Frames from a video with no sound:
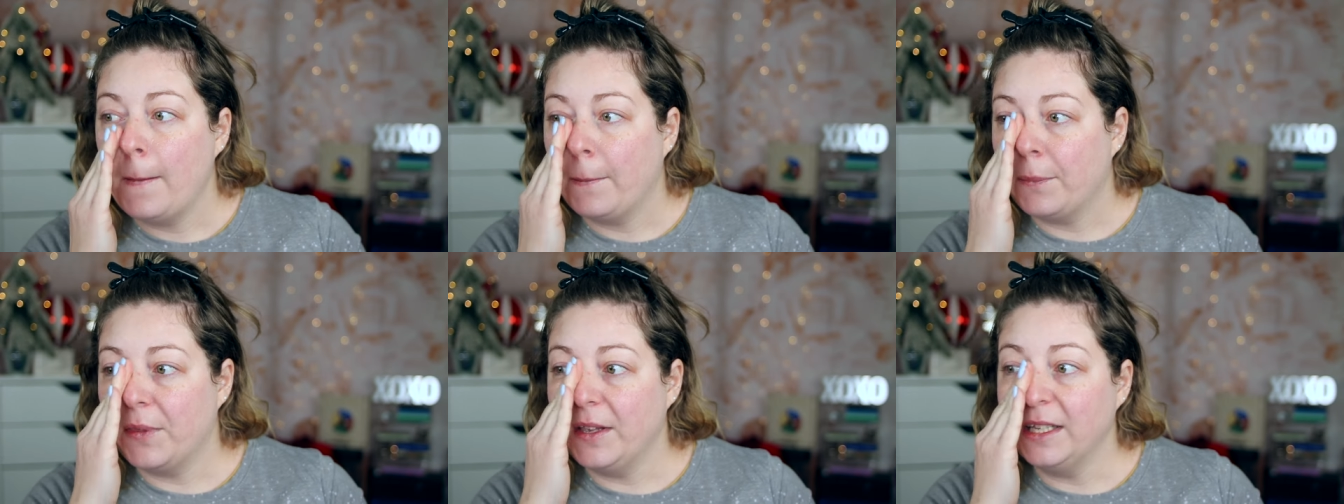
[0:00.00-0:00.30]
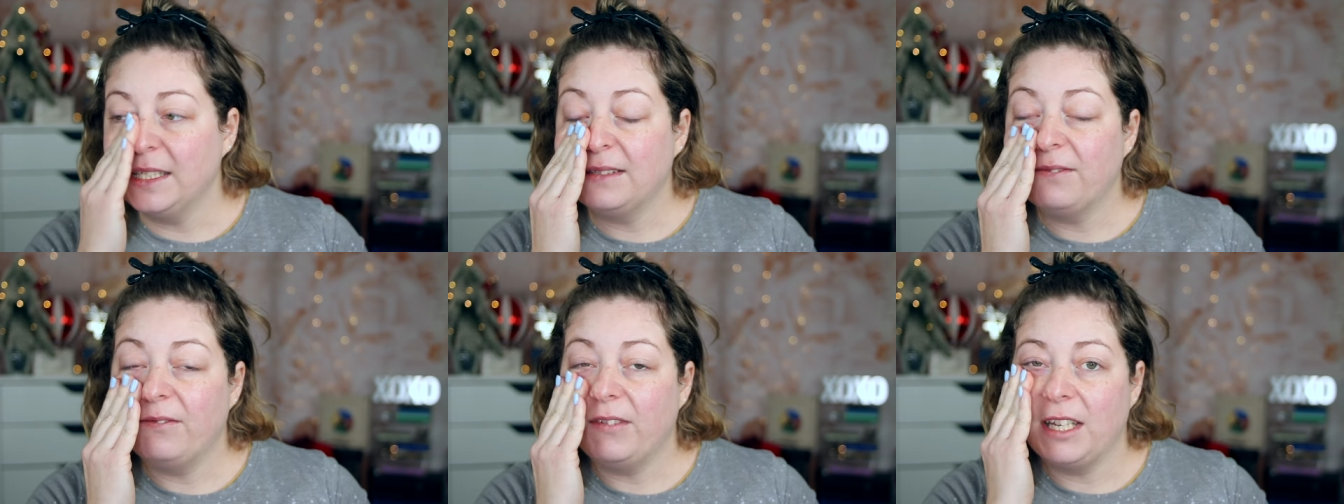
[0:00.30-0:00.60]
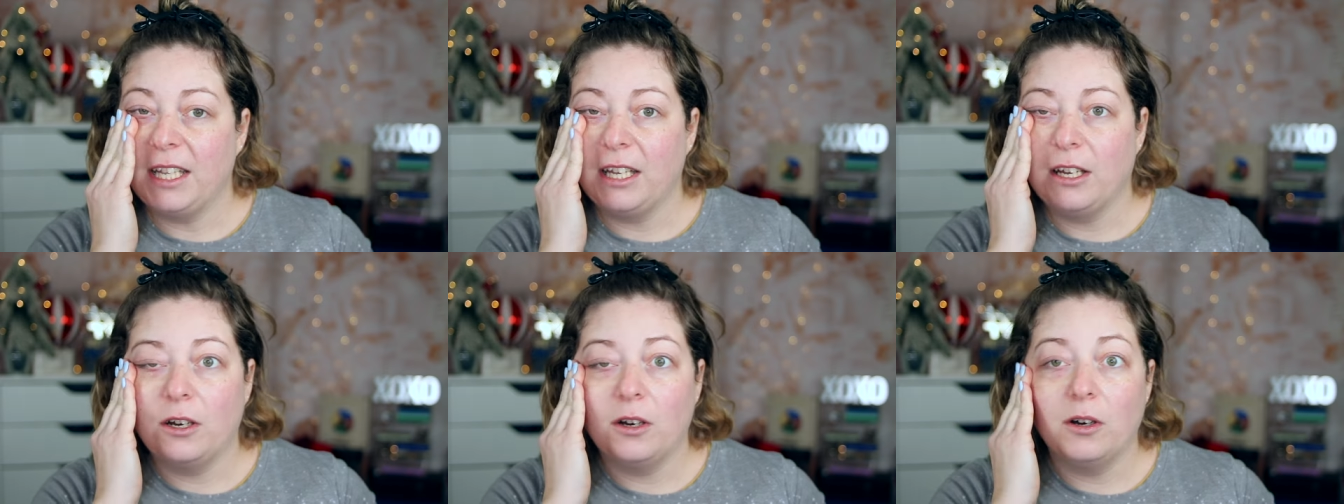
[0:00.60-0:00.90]
This
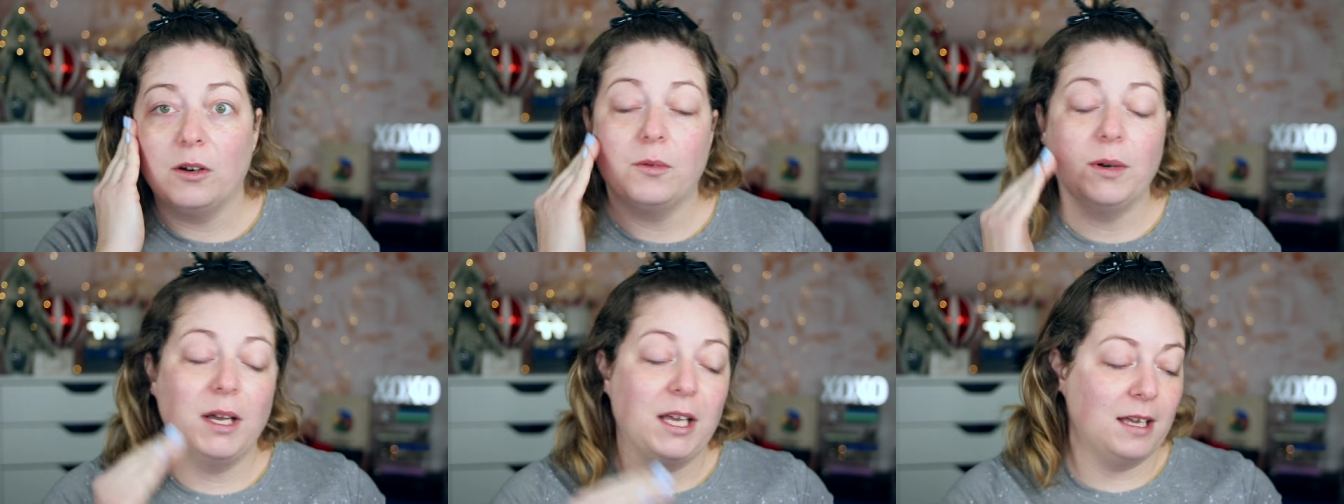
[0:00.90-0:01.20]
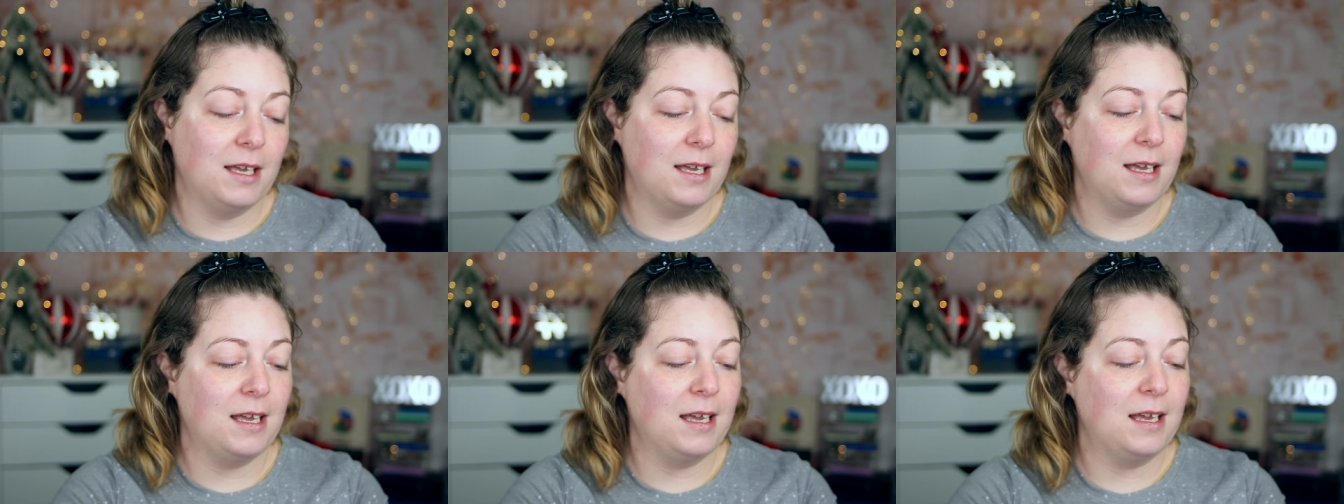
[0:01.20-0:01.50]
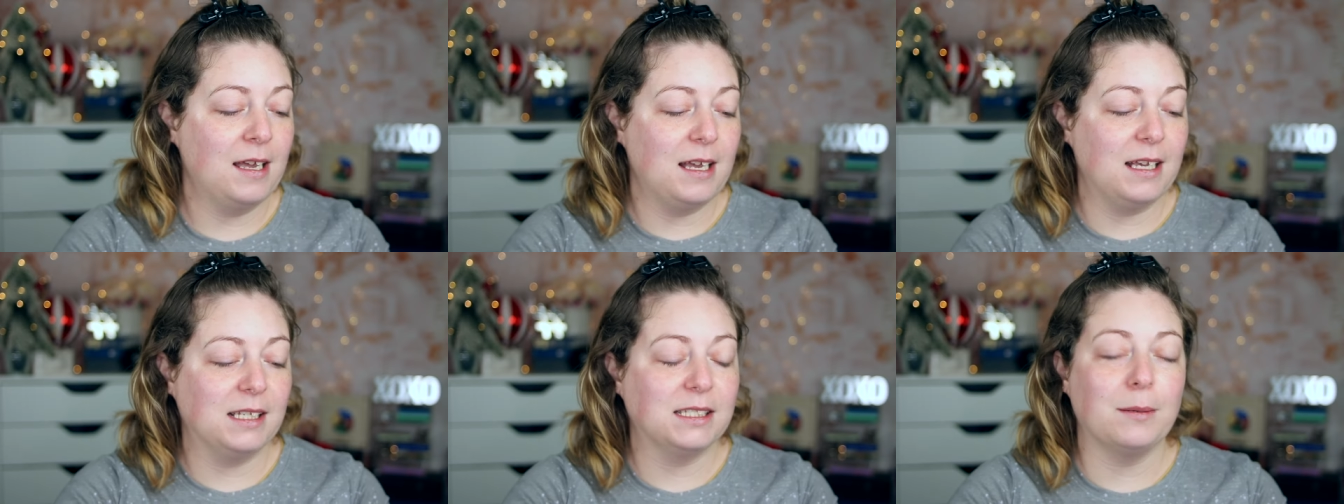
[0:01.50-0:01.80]
video
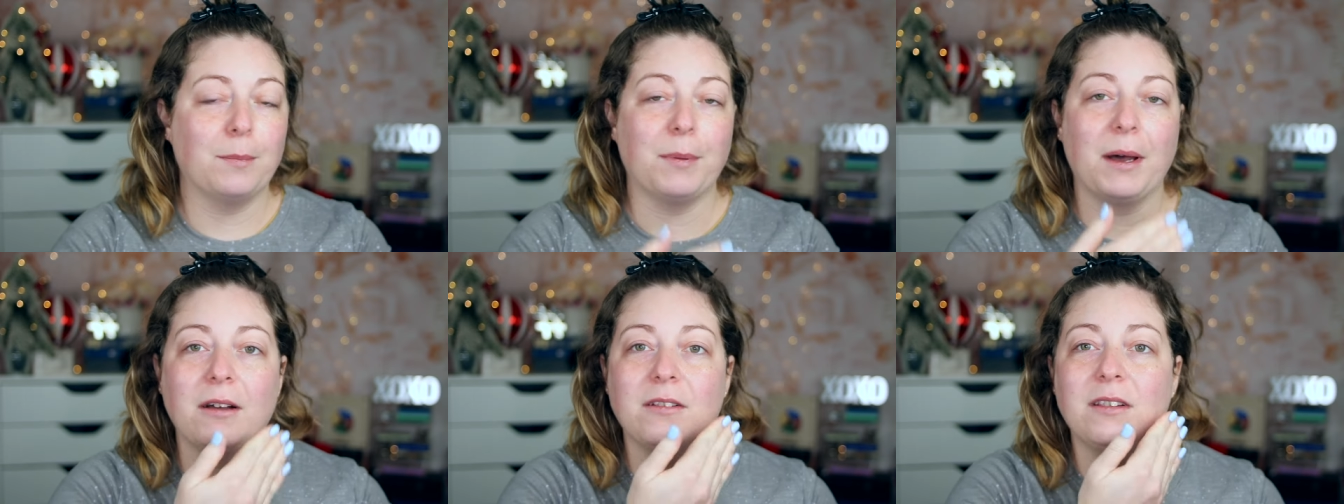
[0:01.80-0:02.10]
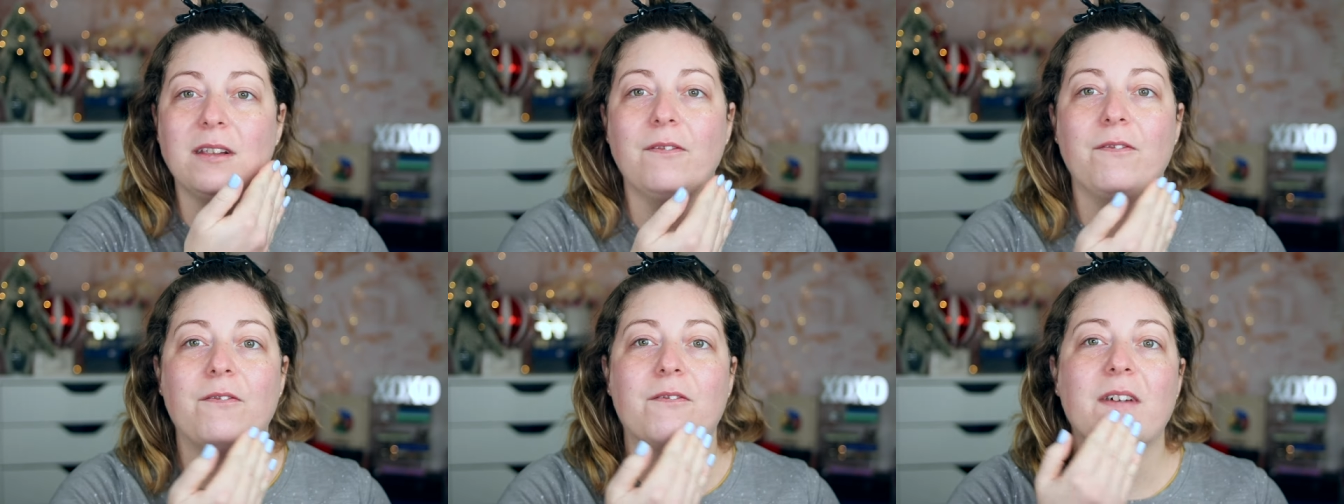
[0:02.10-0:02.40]
is about the